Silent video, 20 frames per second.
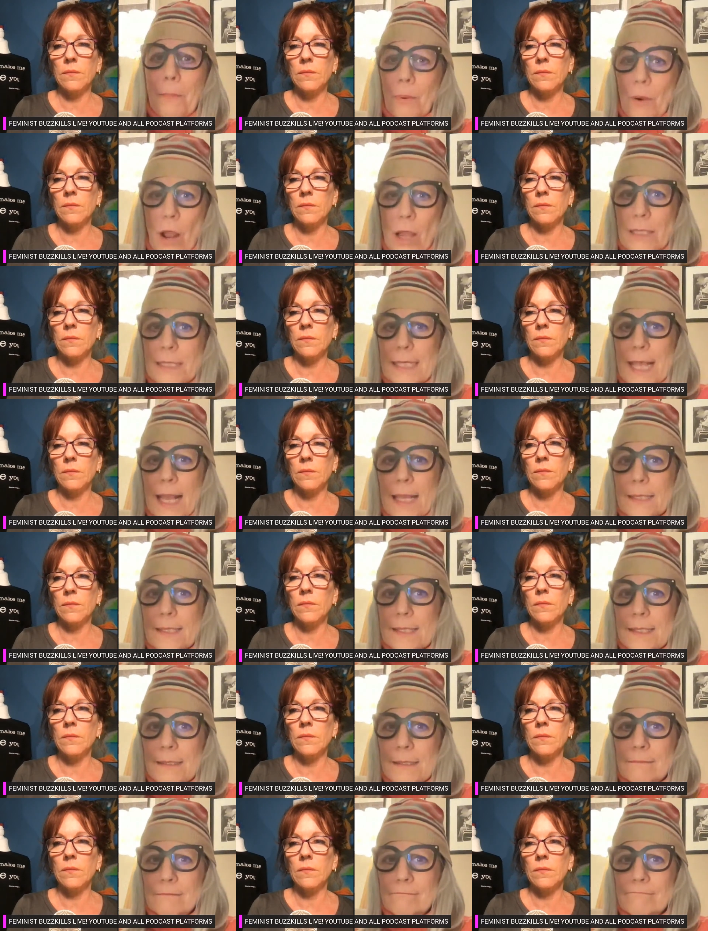
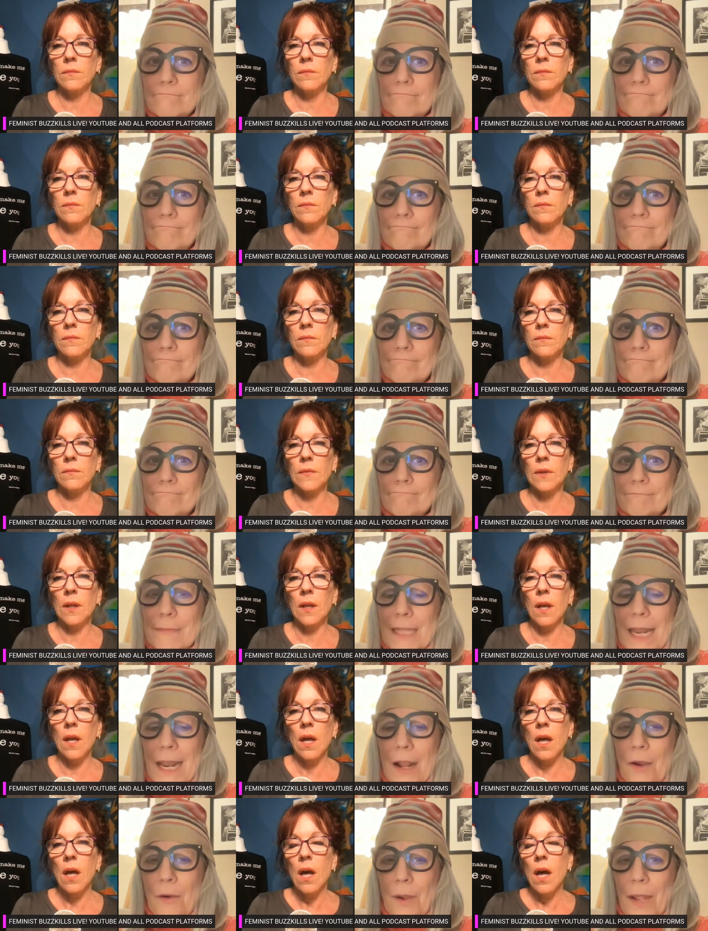Speaker 1: process, you
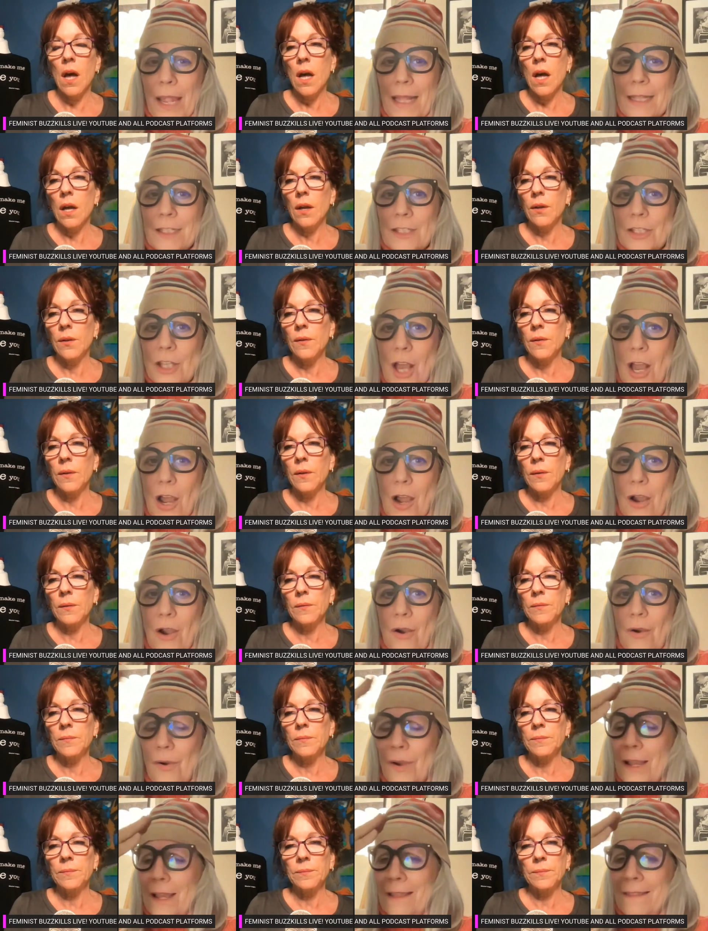know, and
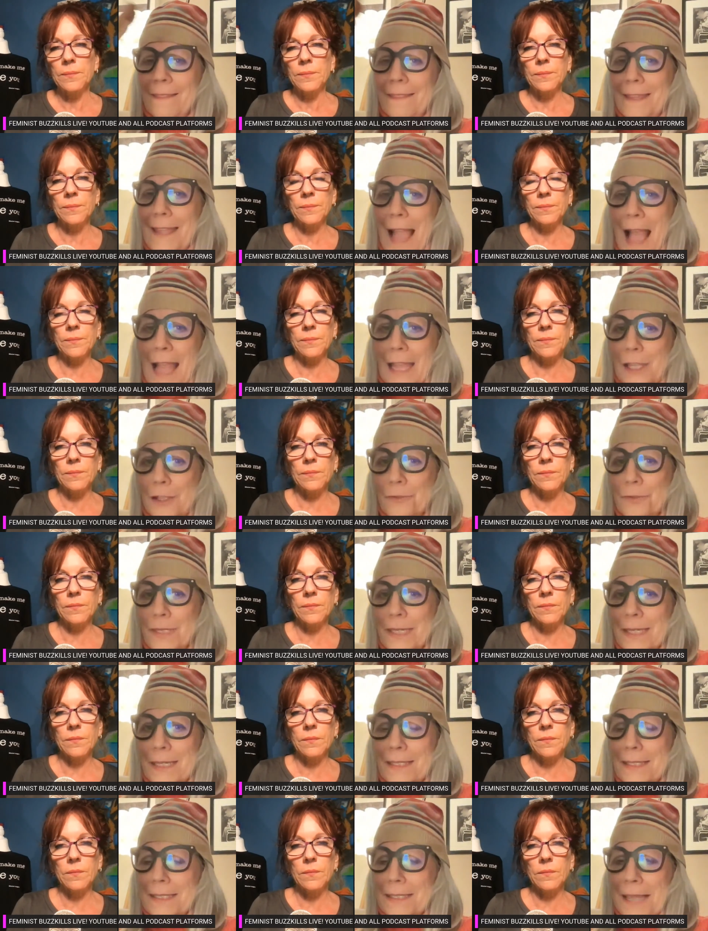so the
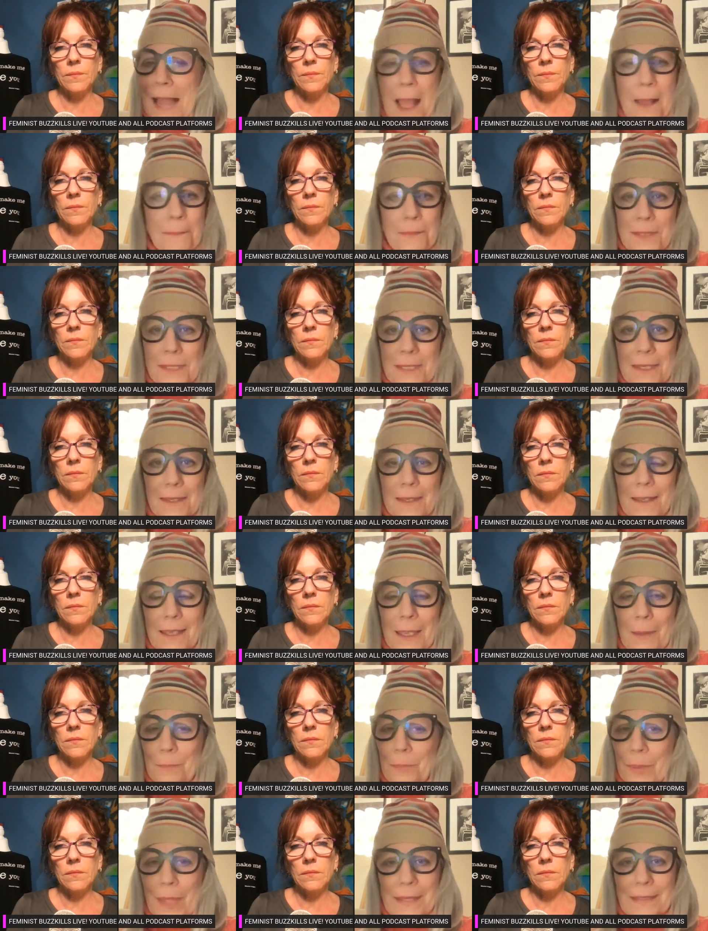IUD stops
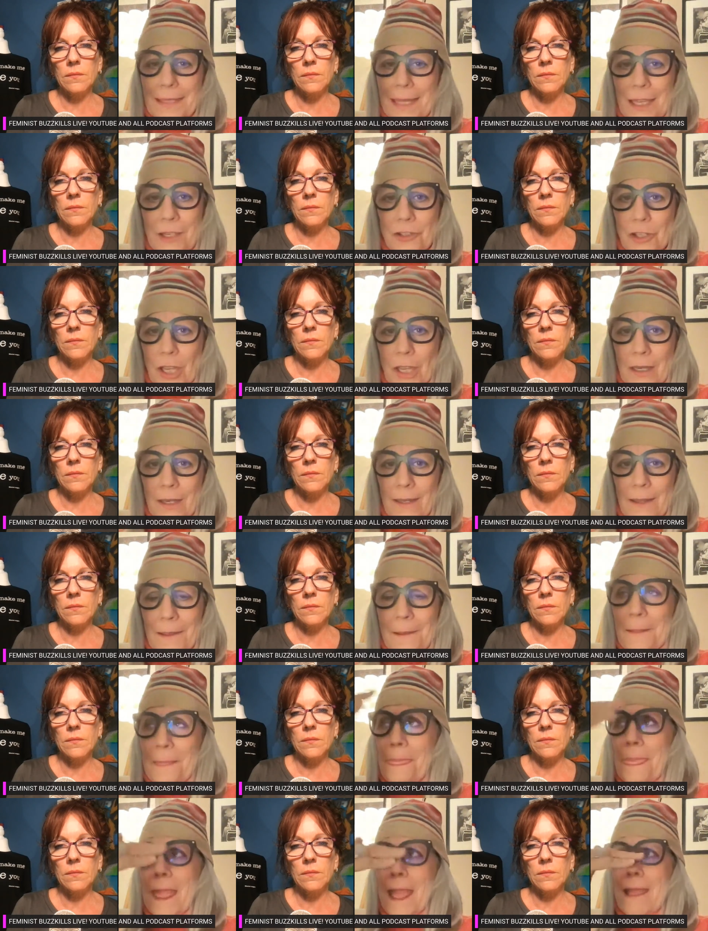implantation
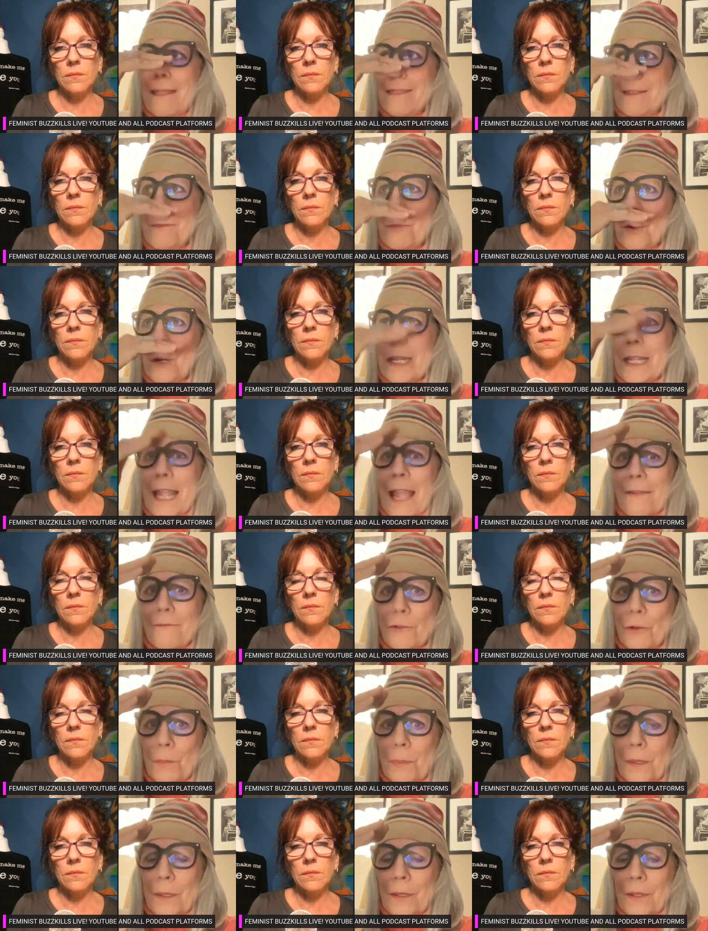and the morning
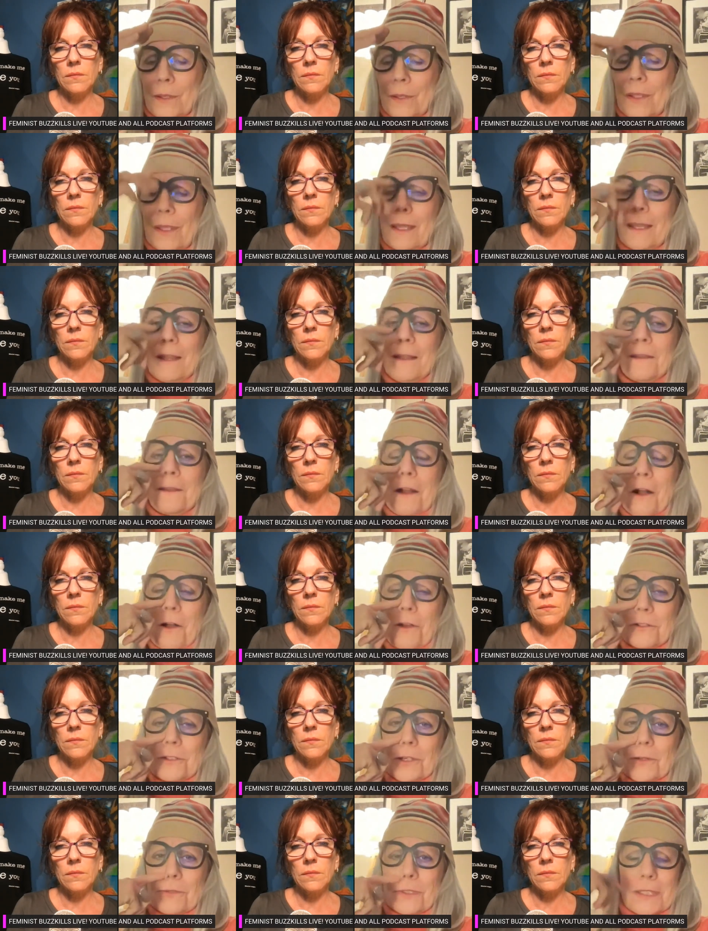after pill
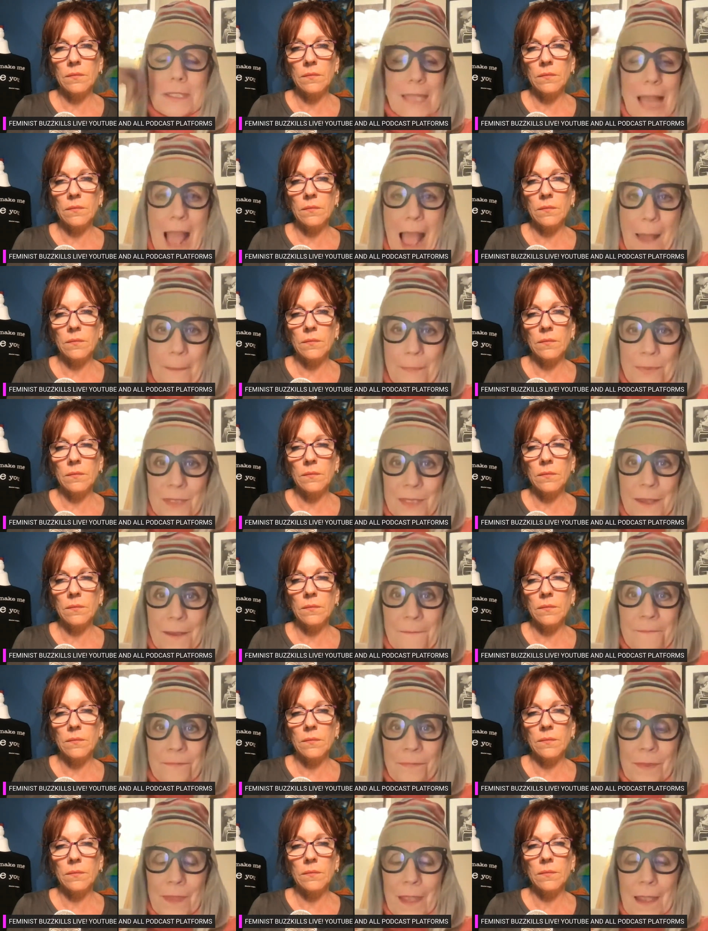also stops
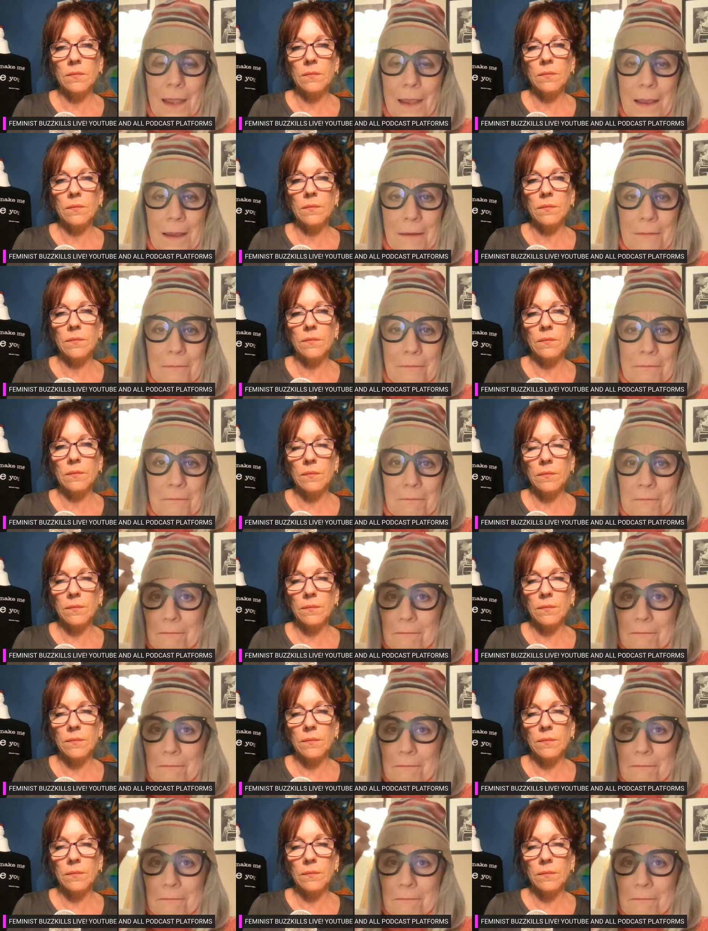um,